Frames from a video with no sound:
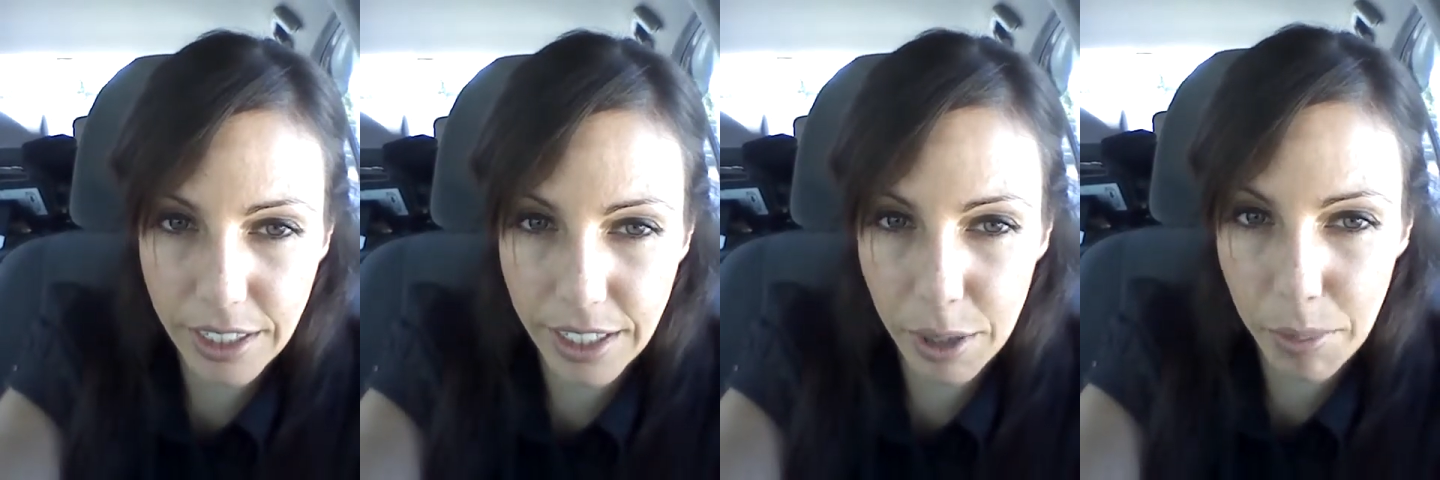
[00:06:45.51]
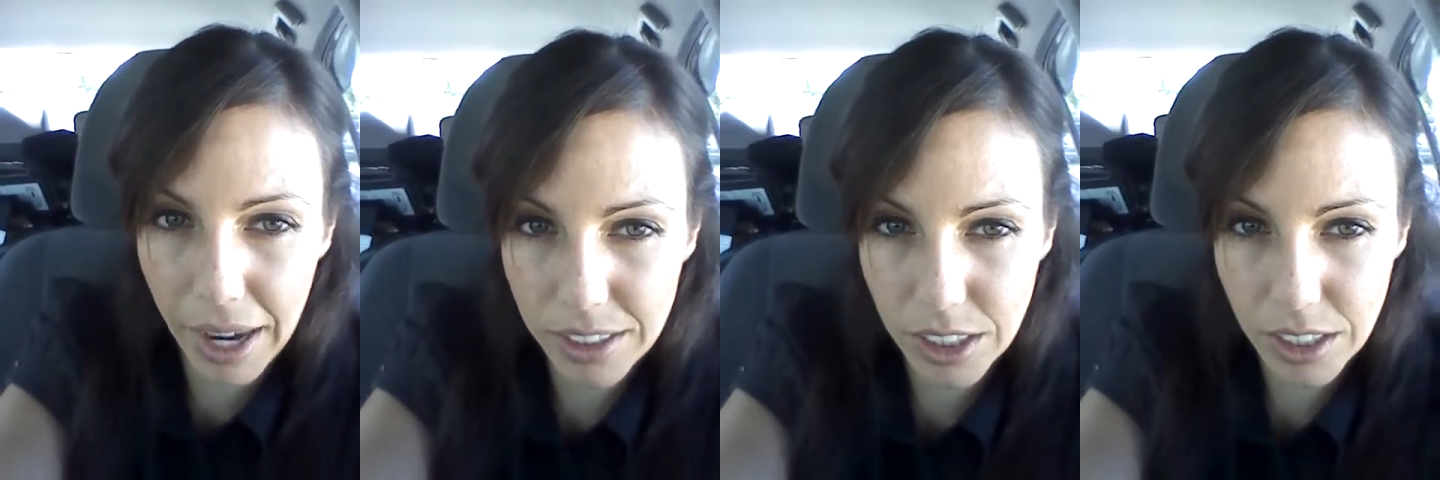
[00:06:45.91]
get
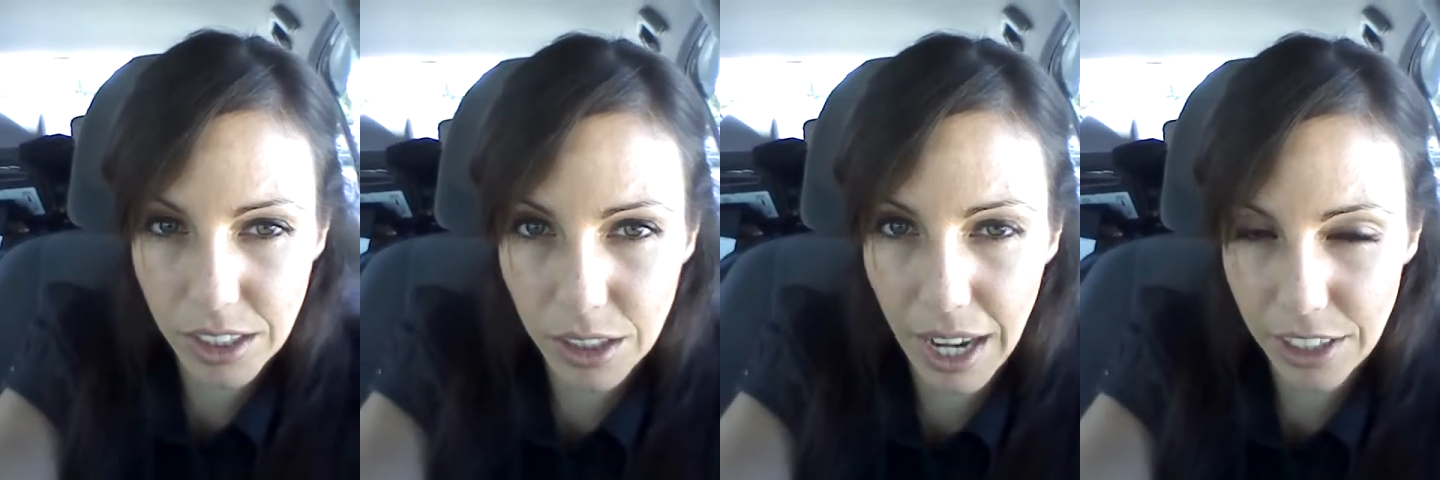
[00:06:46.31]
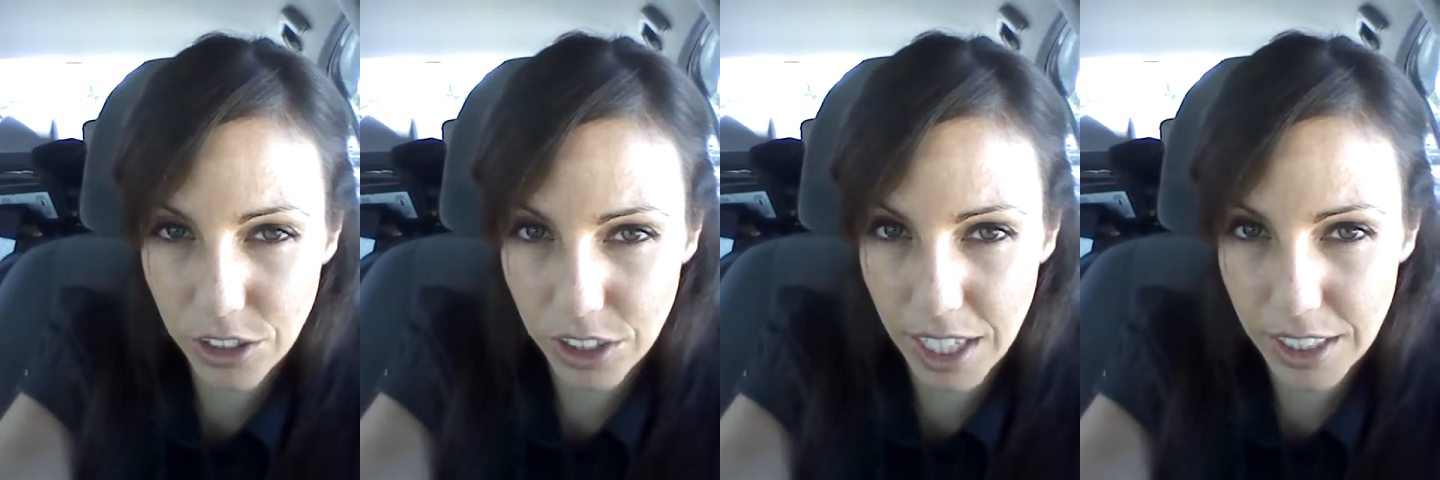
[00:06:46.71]
back to
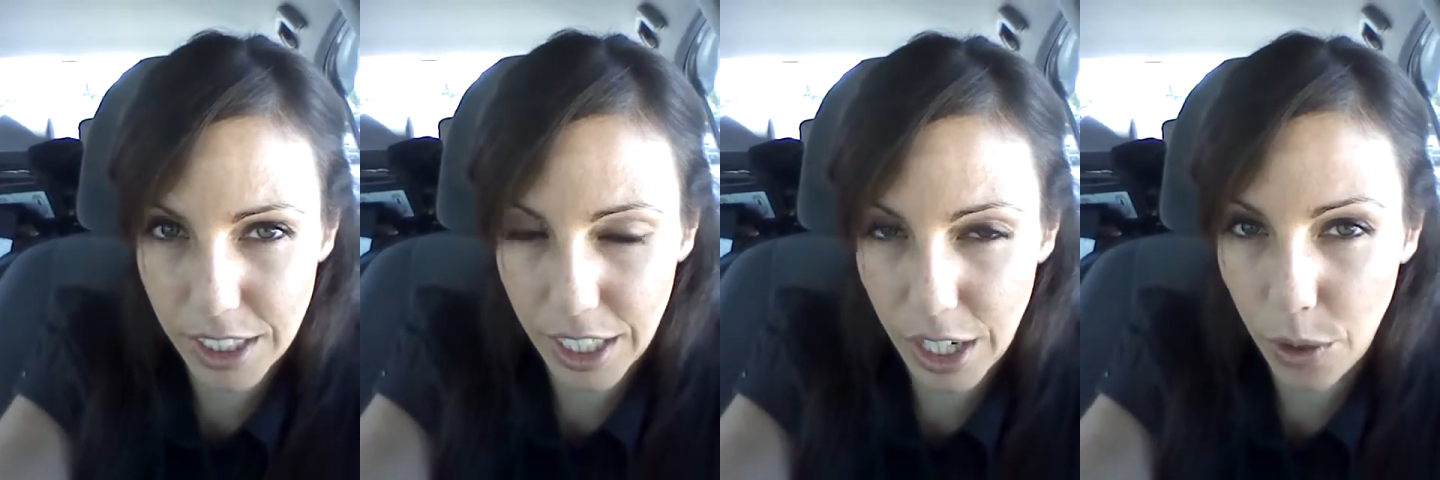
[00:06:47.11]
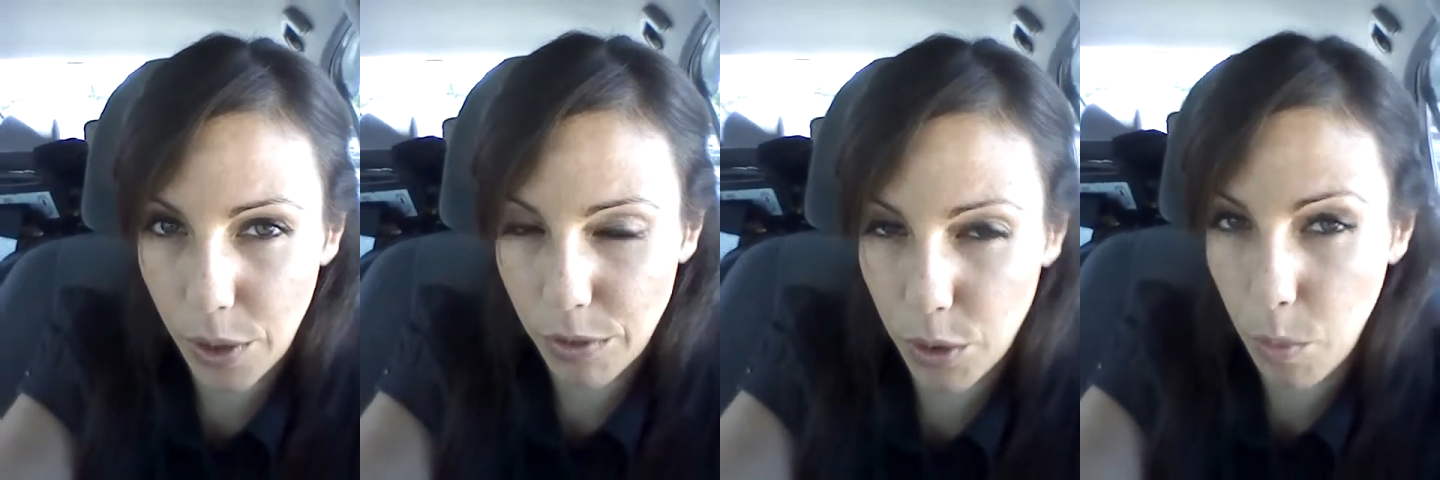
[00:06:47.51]
exercising and
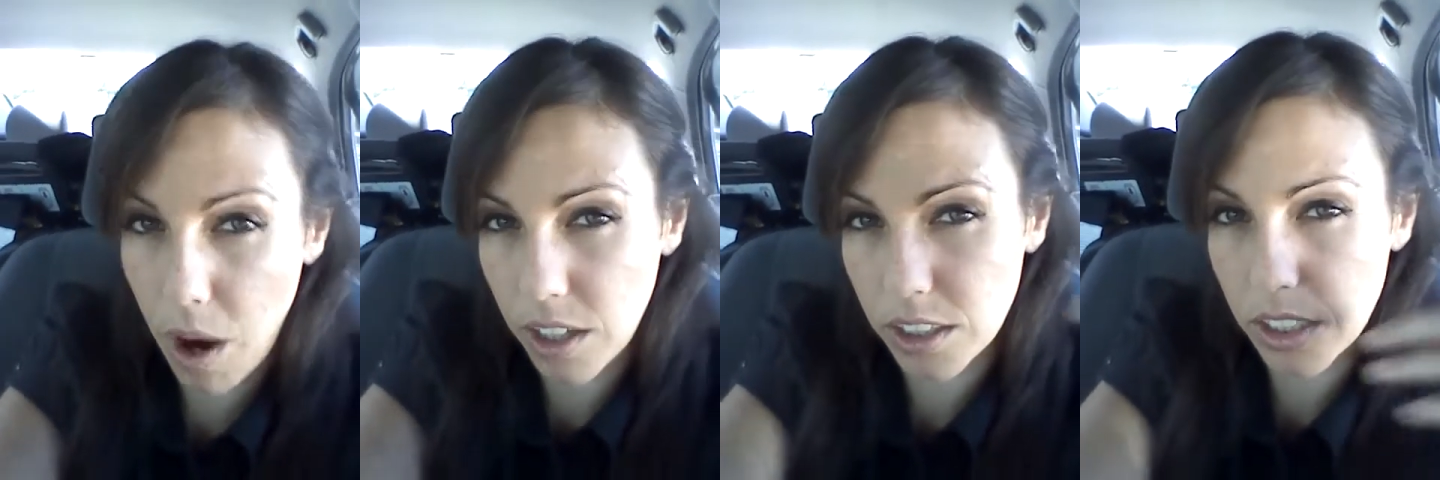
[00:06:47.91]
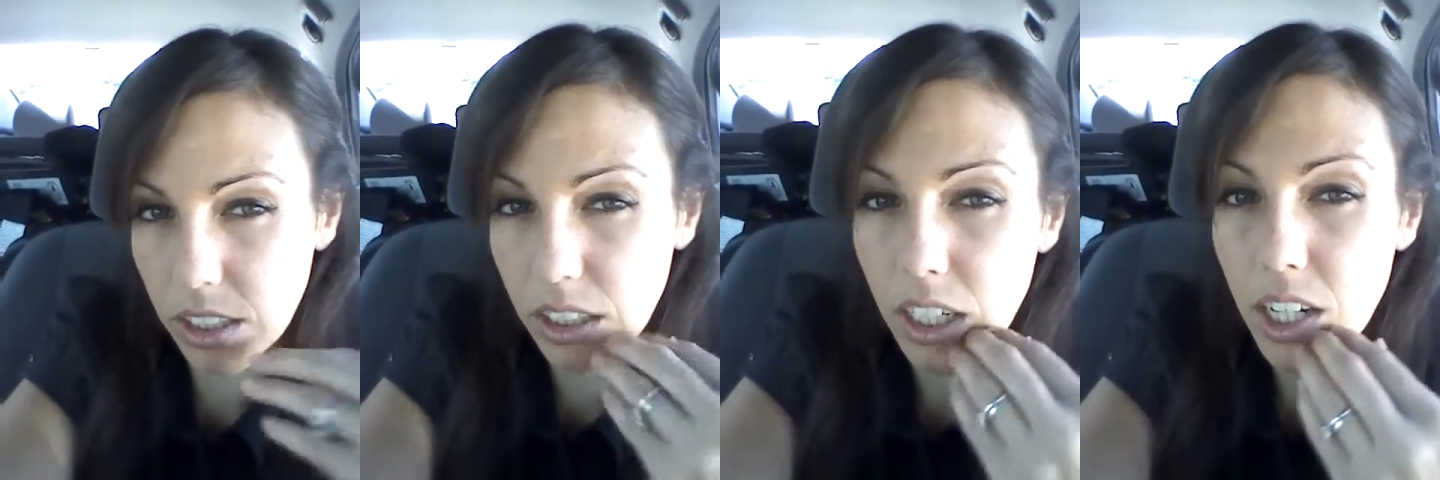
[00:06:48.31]
going for walks
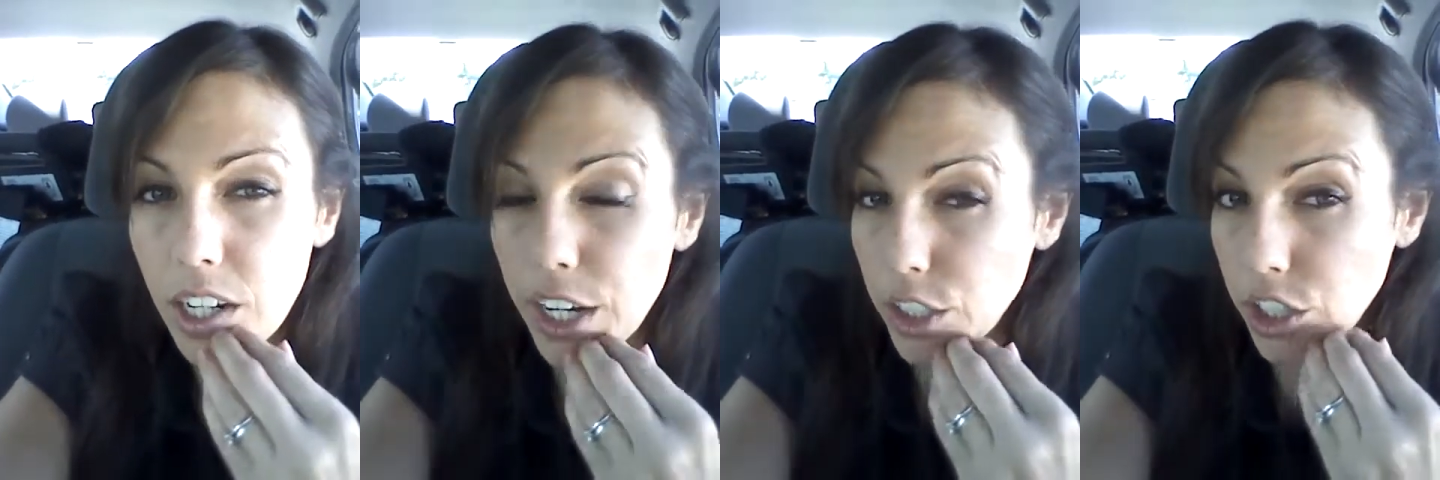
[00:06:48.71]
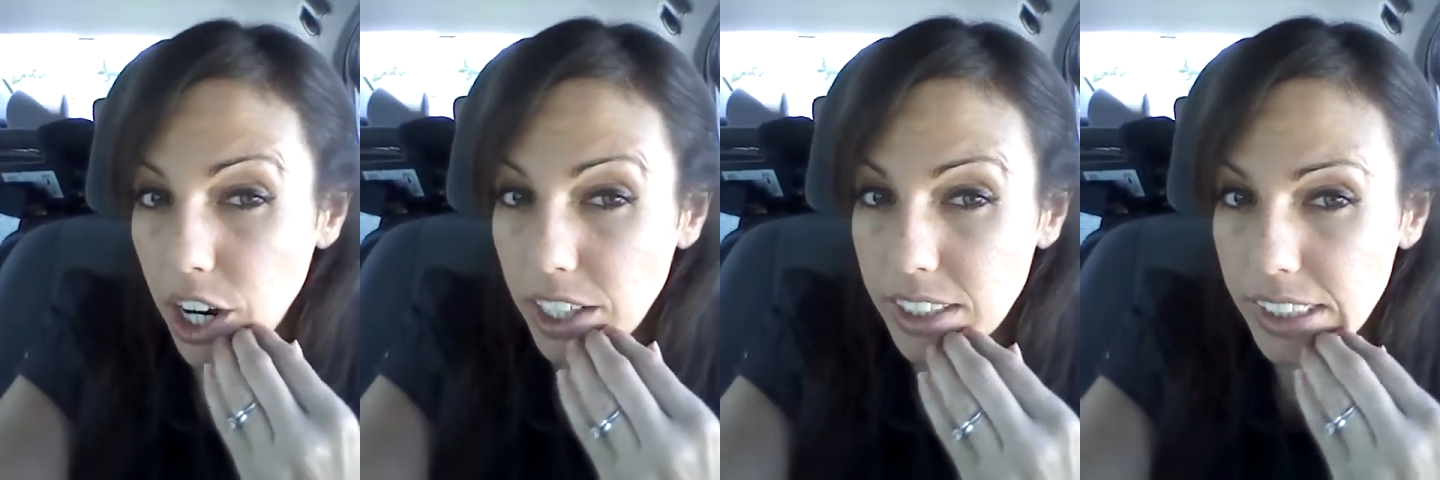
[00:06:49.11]
and
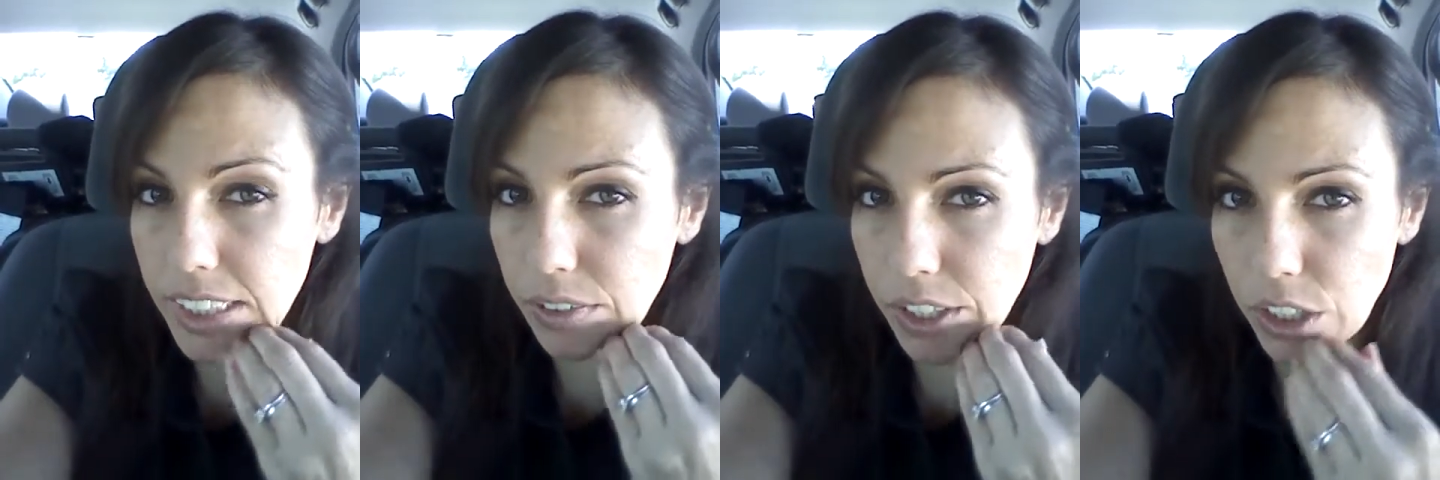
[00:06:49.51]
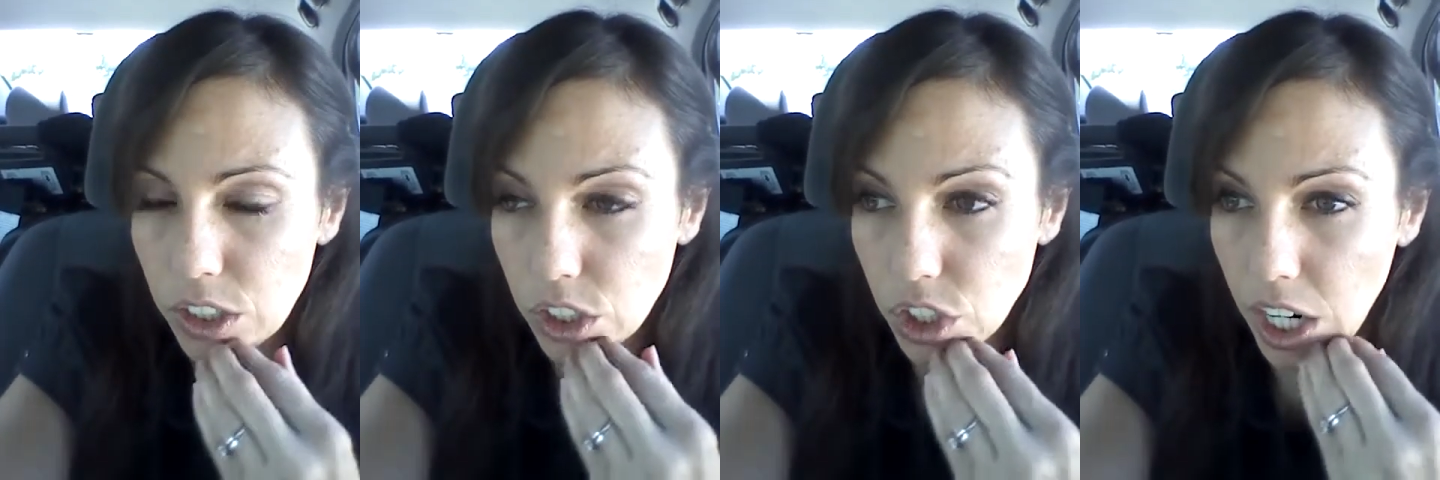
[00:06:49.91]
jogs and stuff. He
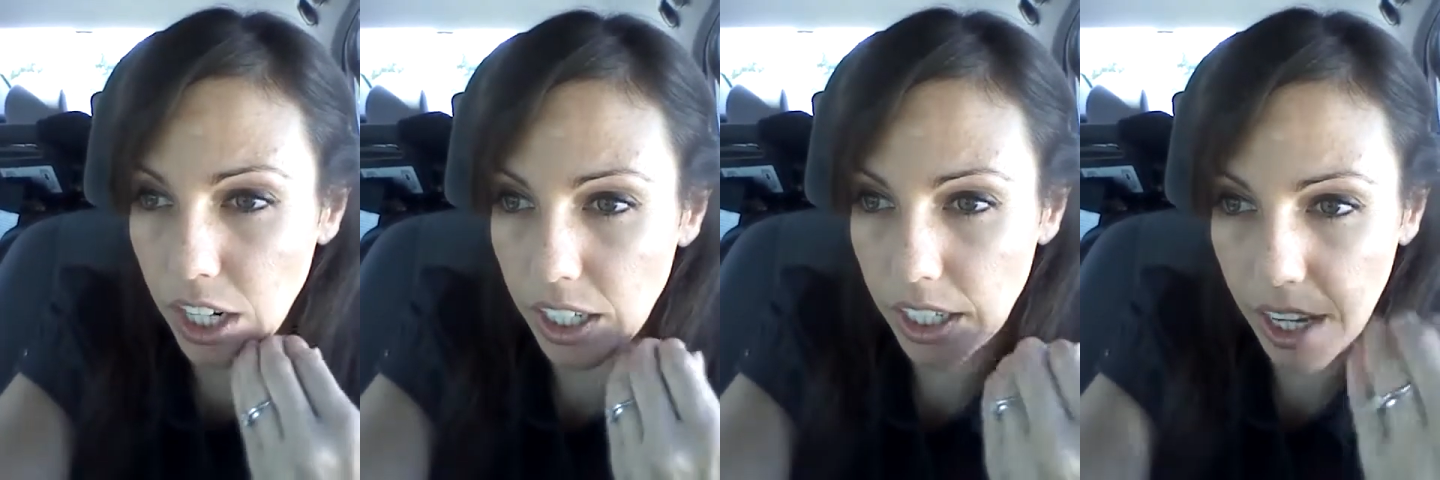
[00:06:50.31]
used to jog,